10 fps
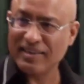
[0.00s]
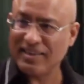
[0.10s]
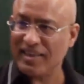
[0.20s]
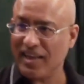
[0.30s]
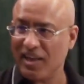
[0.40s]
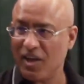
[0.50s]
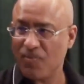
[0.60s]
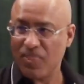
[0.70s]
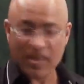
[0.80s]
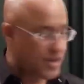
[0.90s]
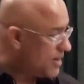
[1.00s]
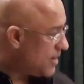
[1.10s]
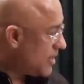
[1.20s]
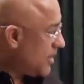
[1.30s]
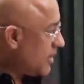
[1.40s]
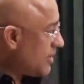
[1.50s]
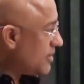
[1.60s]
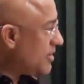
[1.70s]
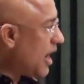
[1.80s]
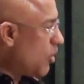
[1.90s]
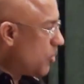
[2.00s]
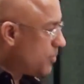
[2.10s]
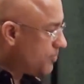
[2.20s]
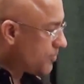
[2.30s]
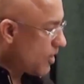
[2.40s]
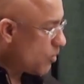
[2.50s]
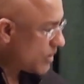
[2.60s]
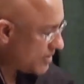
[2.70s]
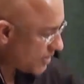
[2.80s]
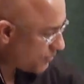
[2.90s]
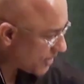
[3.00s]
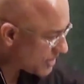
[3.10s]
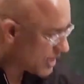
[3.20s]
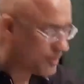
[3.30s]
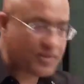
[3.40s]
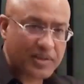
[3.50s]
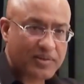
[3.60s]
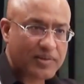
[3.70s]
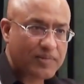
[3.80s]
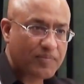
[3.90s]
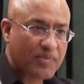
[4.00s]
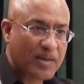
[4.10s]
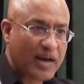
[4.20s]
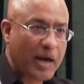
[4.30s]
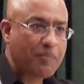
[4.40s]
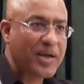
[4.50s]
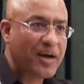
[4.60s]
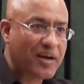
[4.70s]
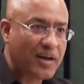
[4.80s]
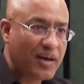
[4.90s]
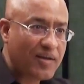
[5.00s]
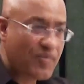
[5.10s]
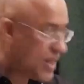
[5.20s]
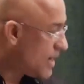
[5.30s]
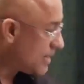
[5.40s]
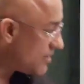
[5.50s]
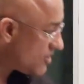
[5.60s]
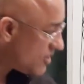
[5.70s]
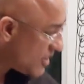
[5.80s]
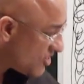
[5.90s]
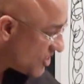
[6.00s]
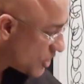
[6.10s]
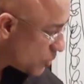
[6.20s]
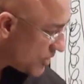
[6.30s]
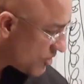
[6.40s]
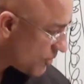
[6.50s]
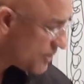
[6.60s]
D N A. Now, what is the function of this happy uncle? This is a sequence of